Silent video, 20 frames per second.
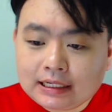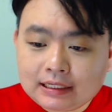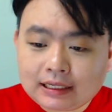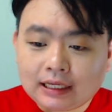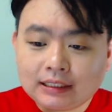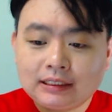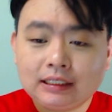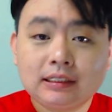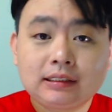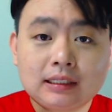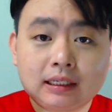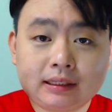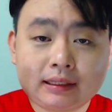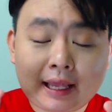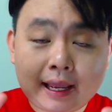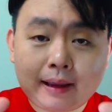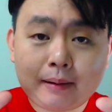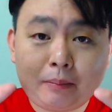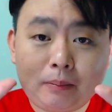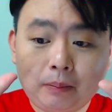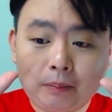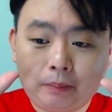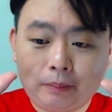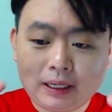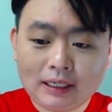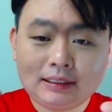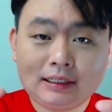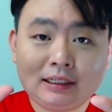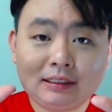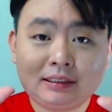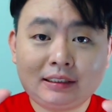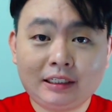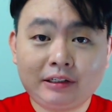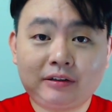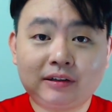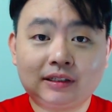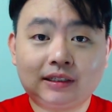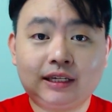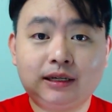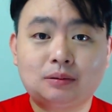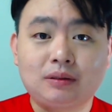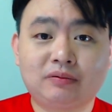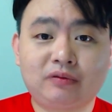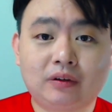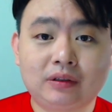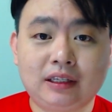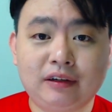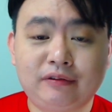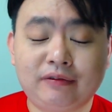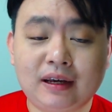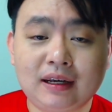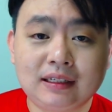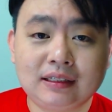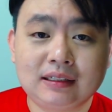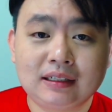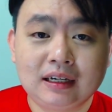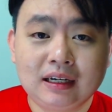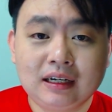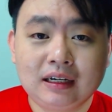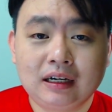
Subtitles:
that is the 10 basic secret tips for defense